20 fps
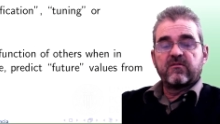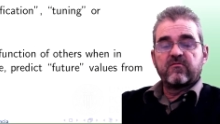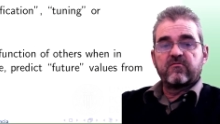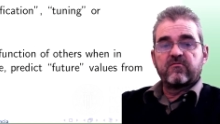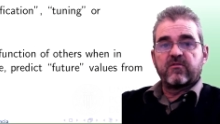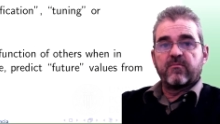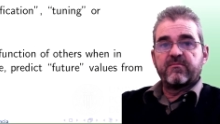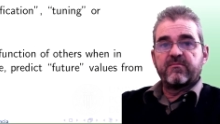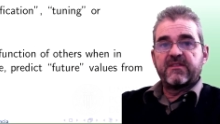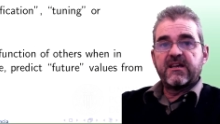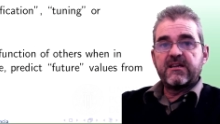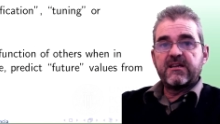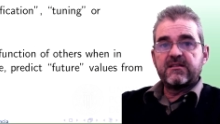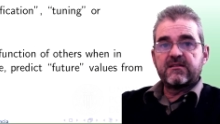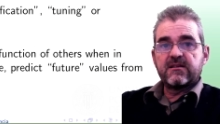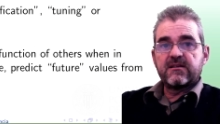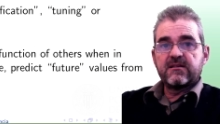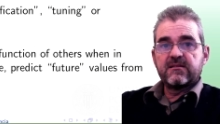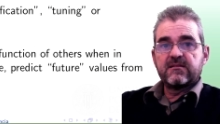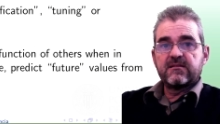from
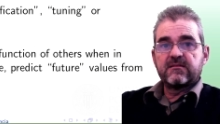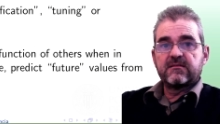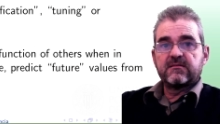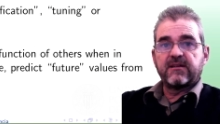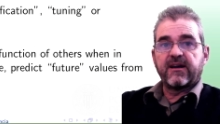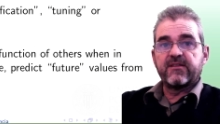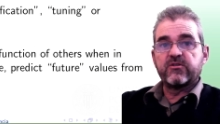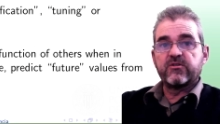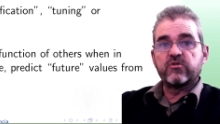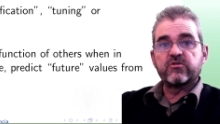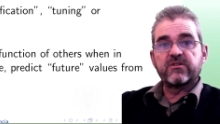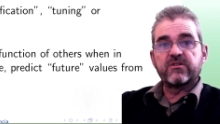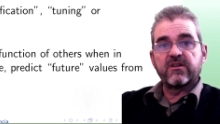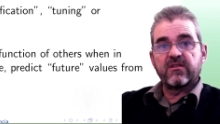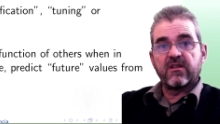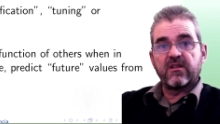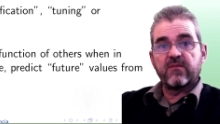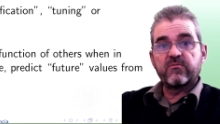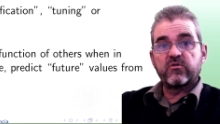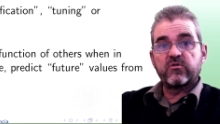data and
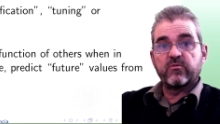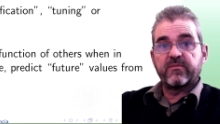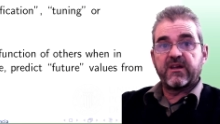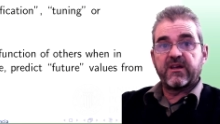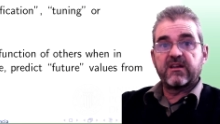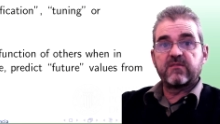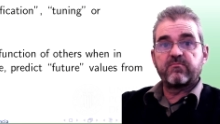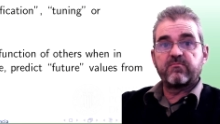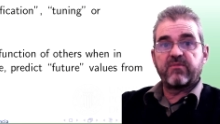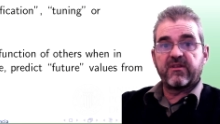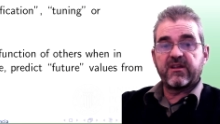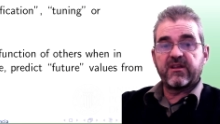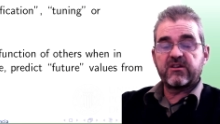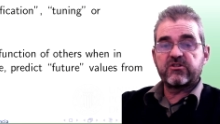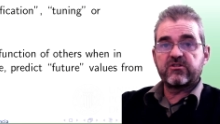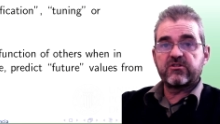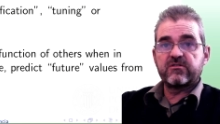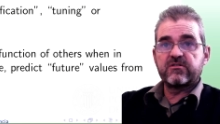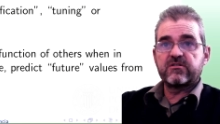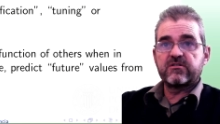using them to make
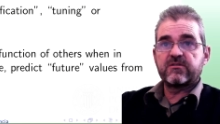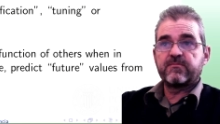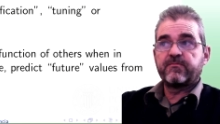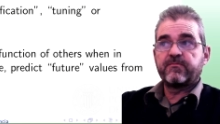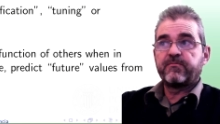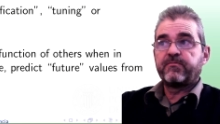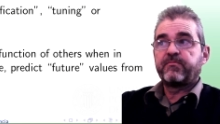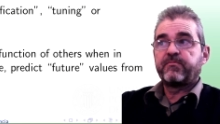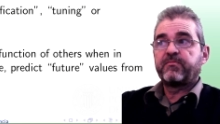predictions.